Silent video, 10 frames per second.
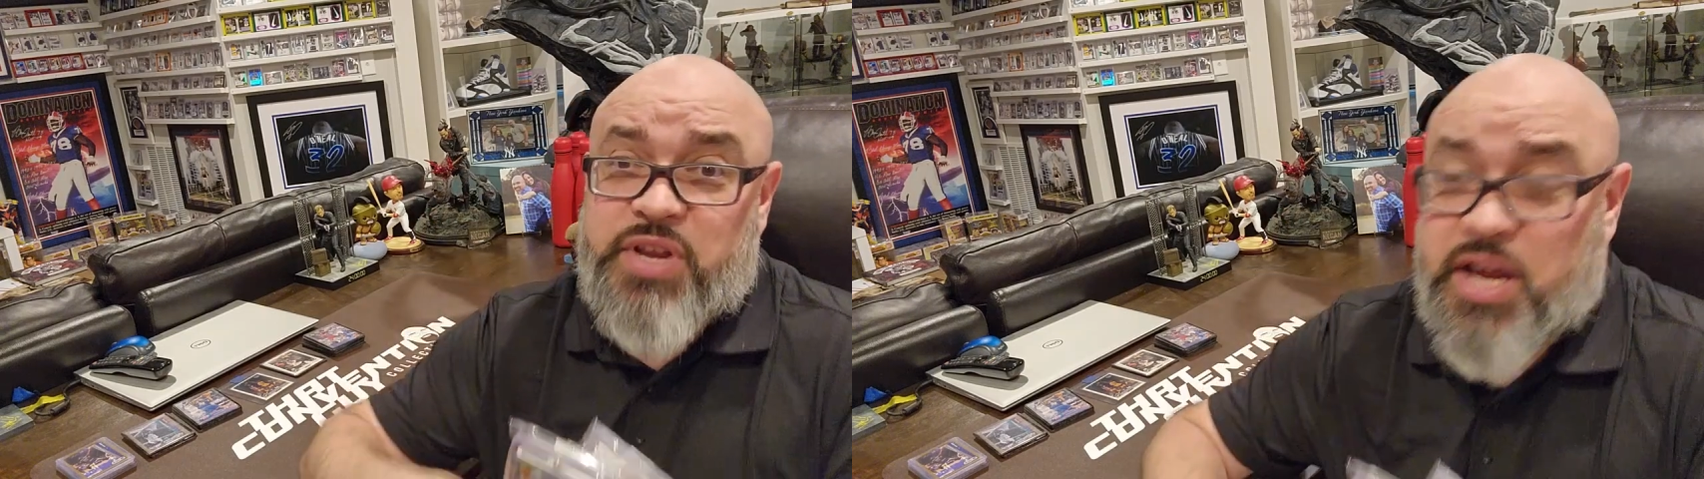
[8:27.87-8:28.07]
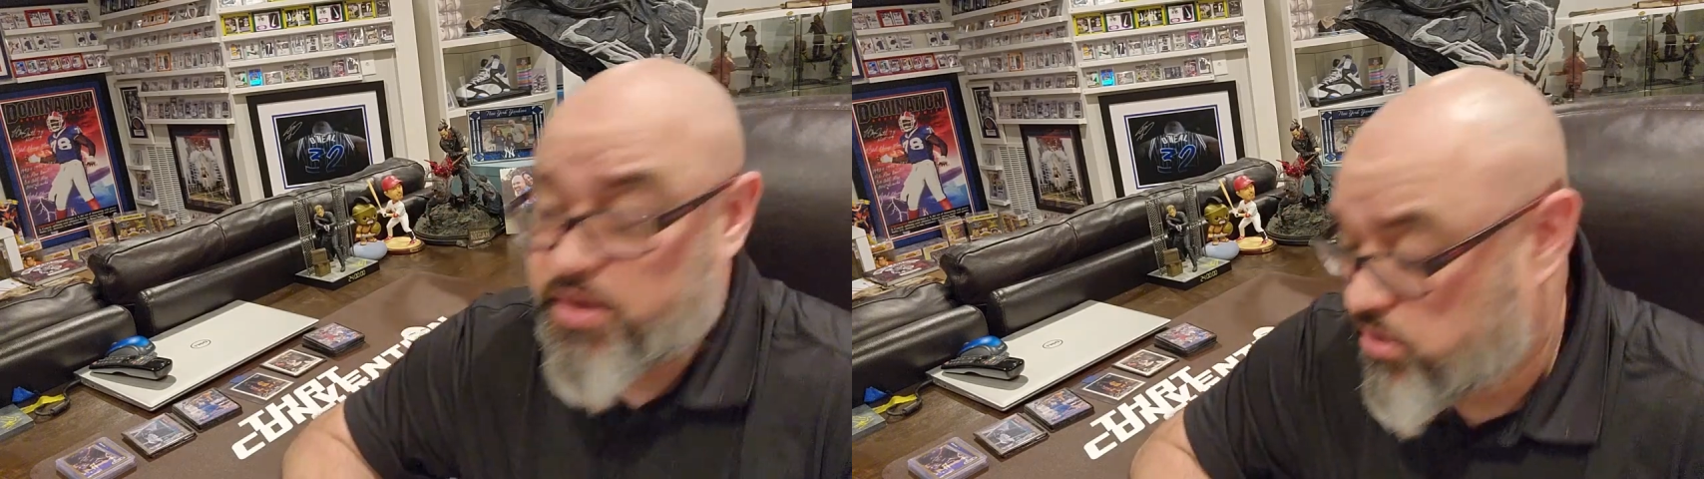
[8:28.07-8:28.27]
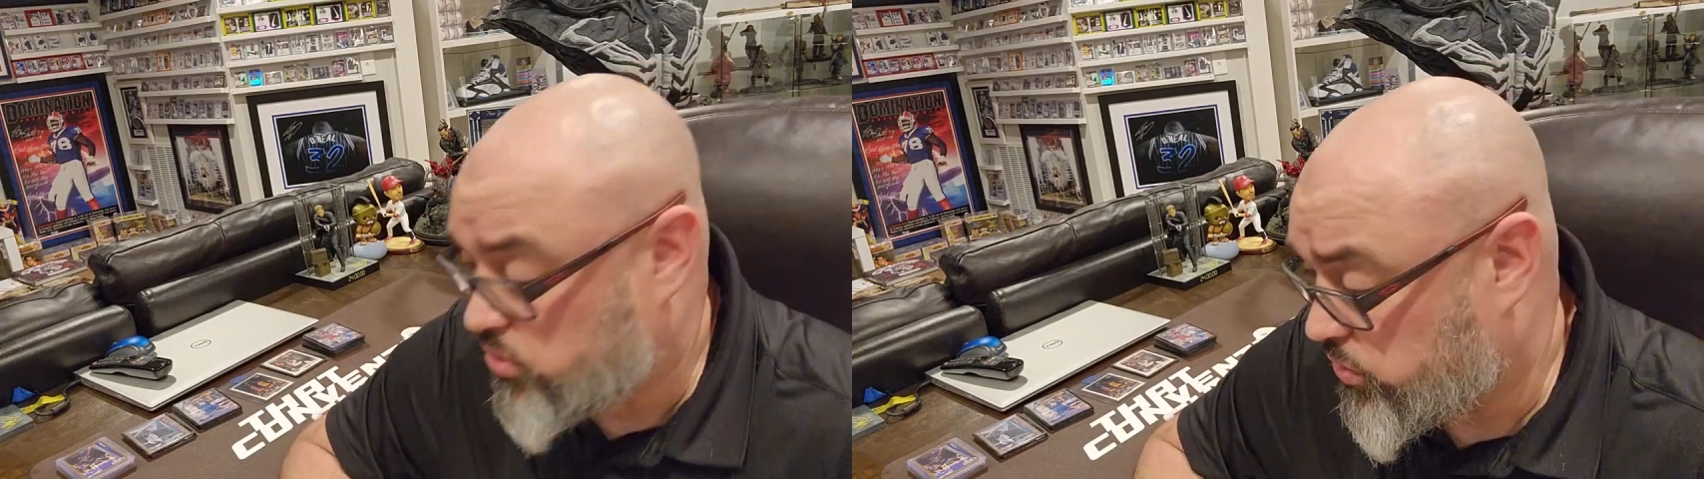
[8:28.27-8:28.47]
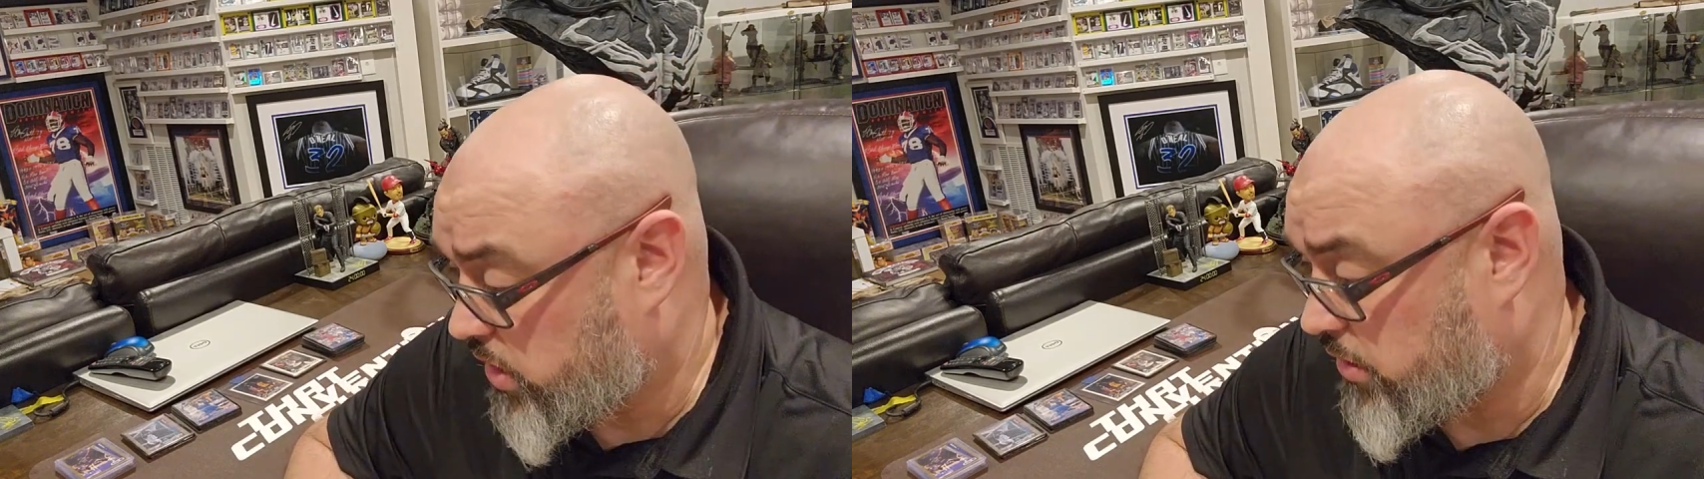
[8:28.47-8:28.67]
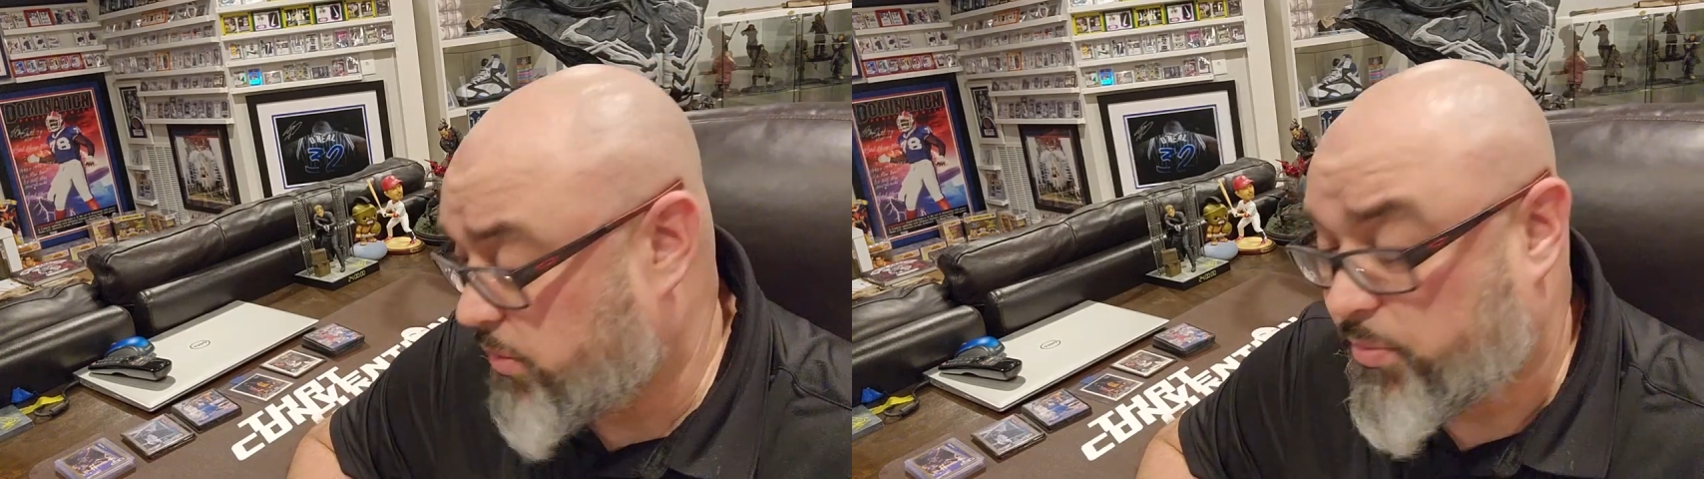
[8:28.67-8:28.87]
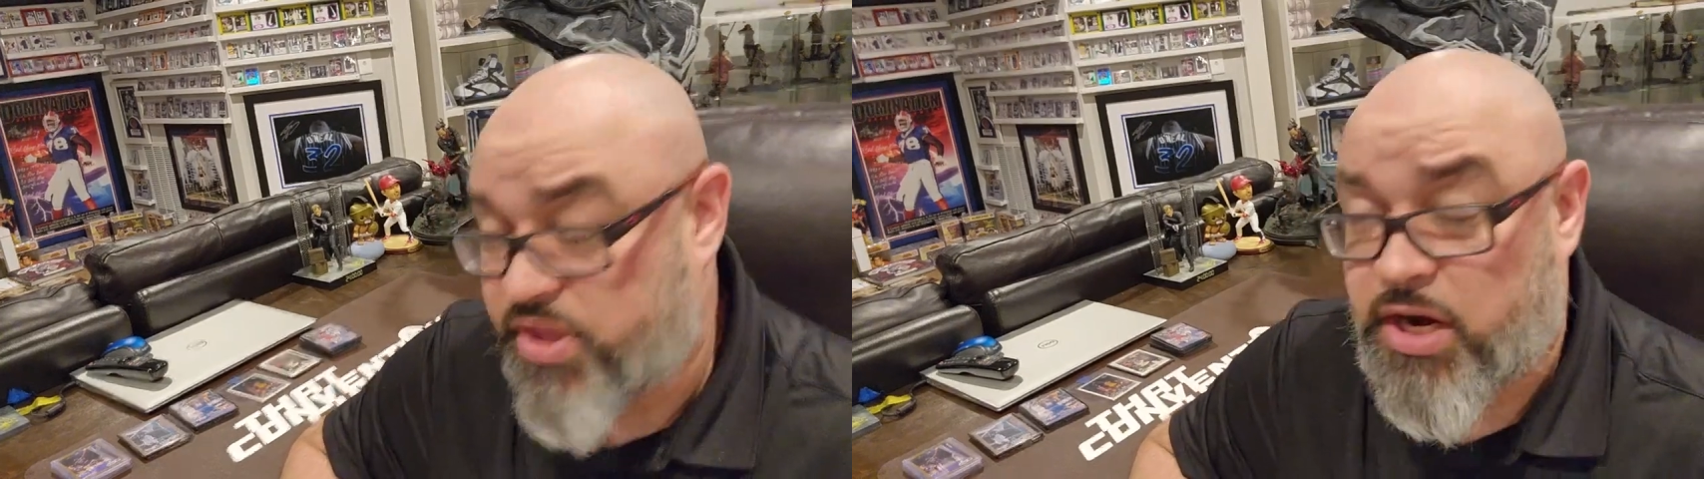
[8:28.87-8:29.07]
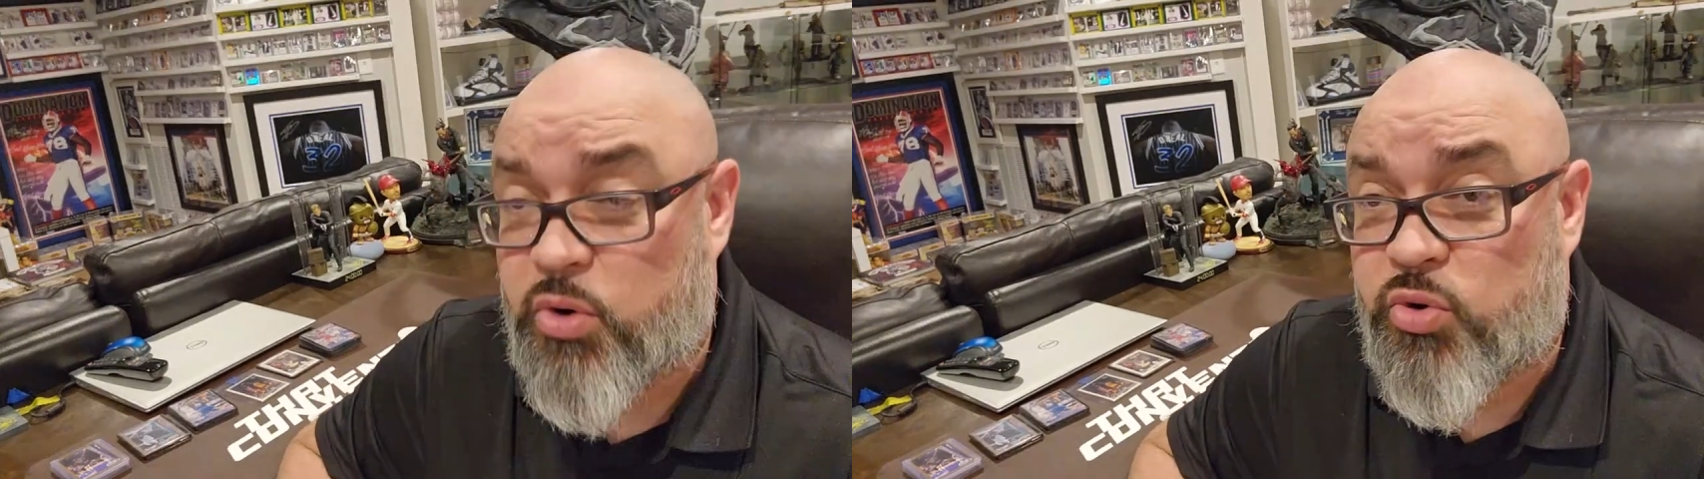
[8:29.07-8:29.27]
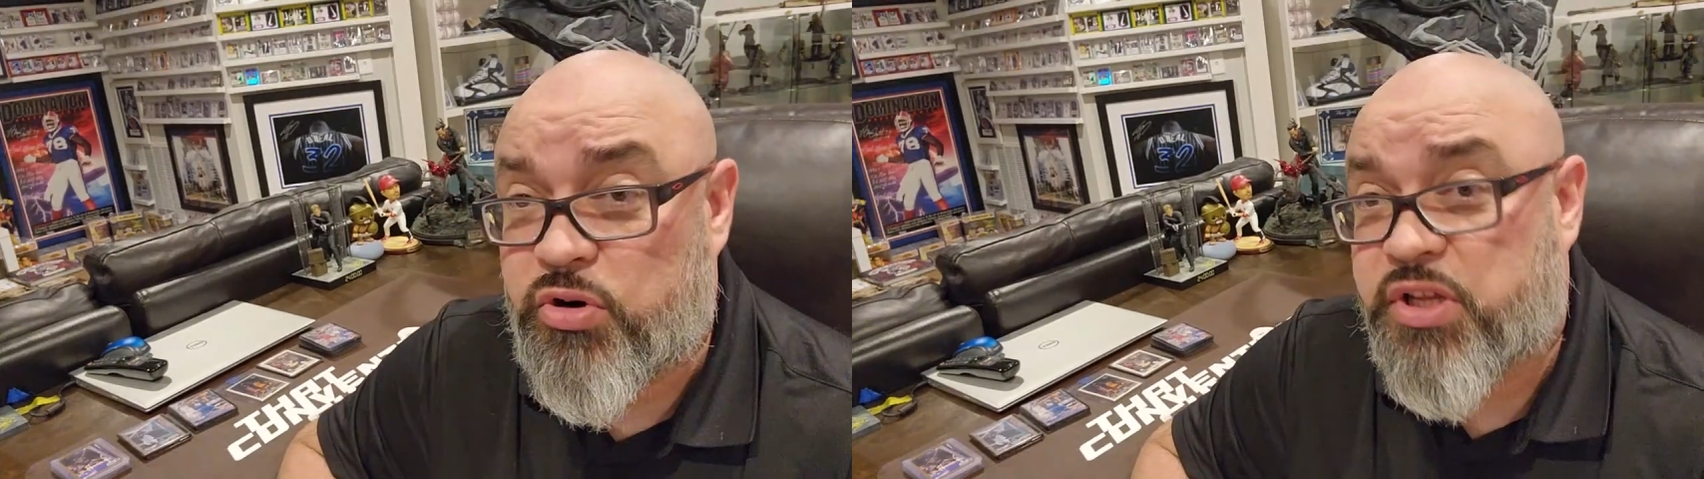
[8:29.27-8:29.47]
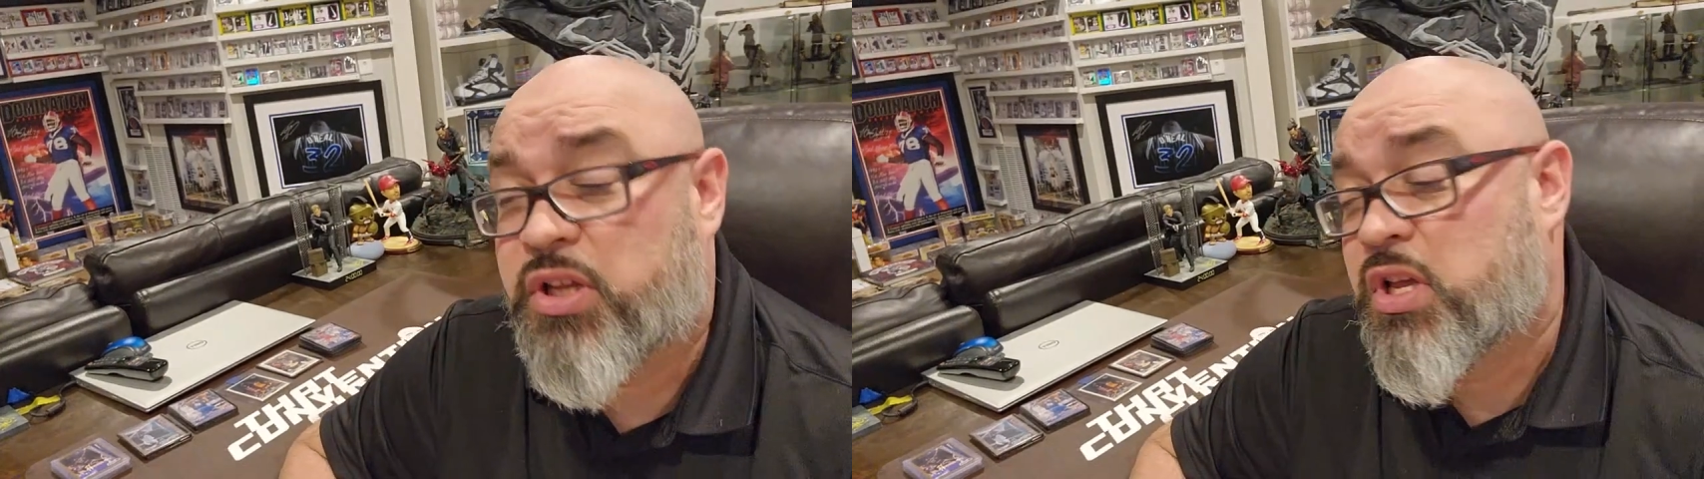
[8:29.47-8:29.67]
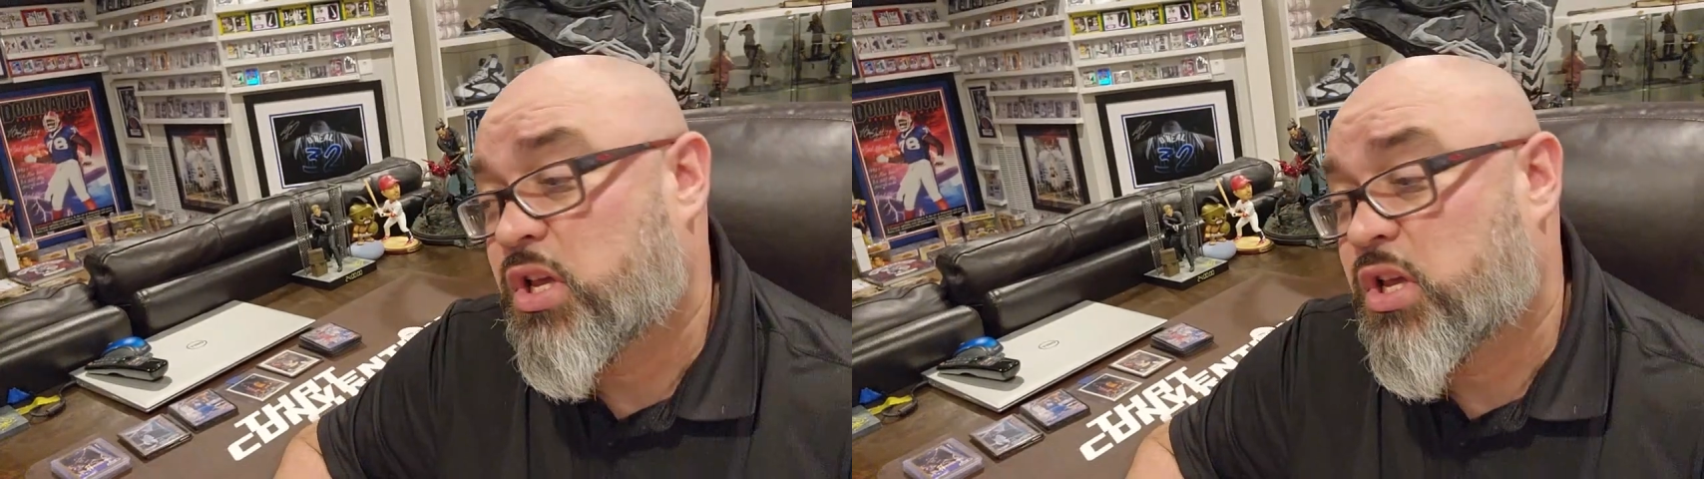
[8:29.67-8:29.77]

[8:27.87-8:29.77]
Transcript: I knew I remember that I ordered it.